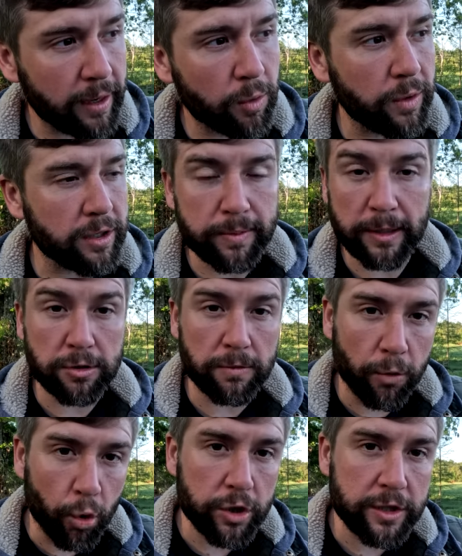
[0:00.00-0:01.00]
there with
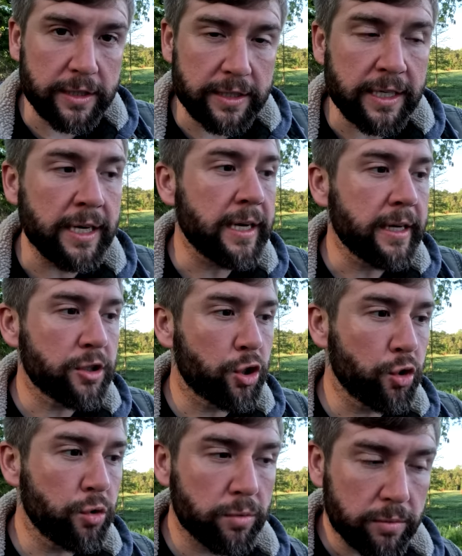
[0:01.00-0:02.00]
special forces
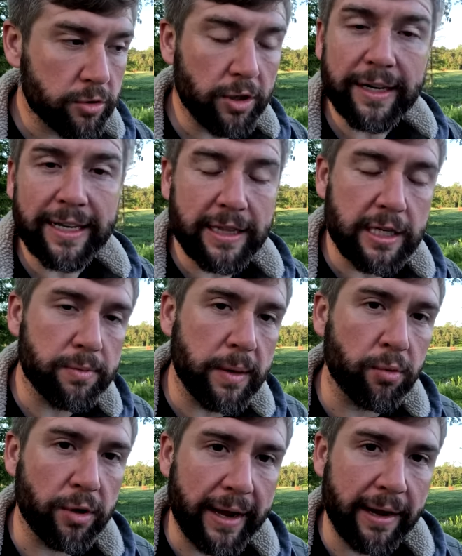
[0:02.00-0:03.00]
to try to get these
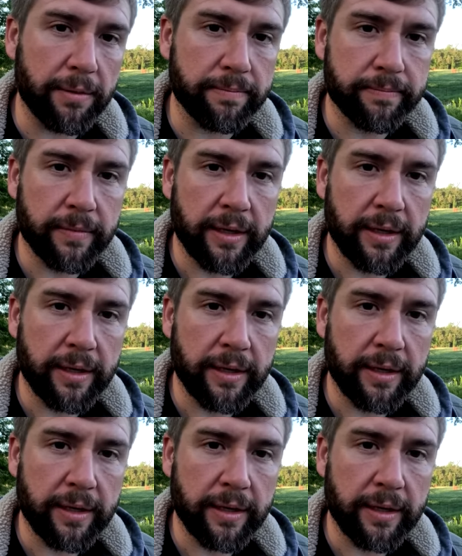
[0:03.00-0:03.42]
people out.